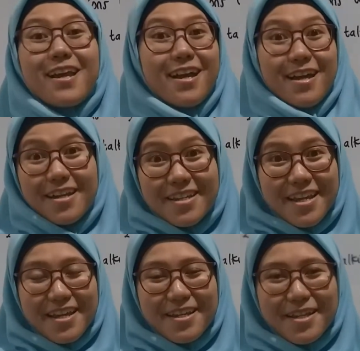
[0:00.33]
Hi
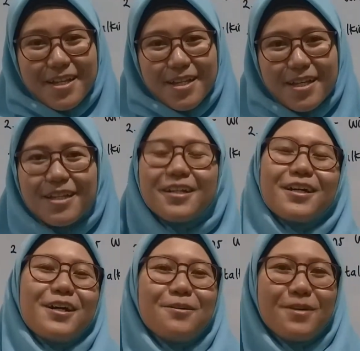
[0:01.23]
Diana,
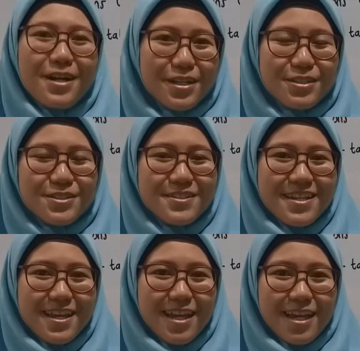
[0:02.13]
how are you
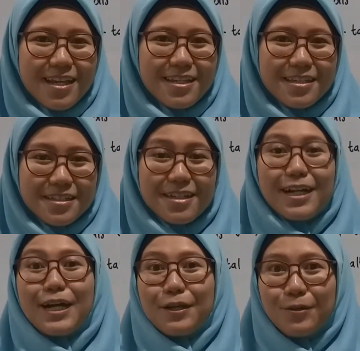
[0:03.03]
today?
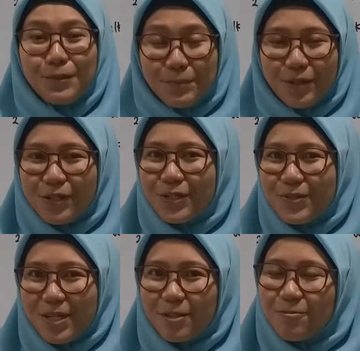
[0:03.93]
I hope you are
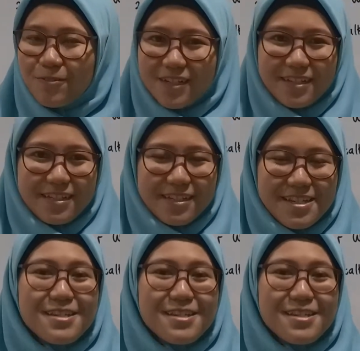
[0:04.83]
doing fine.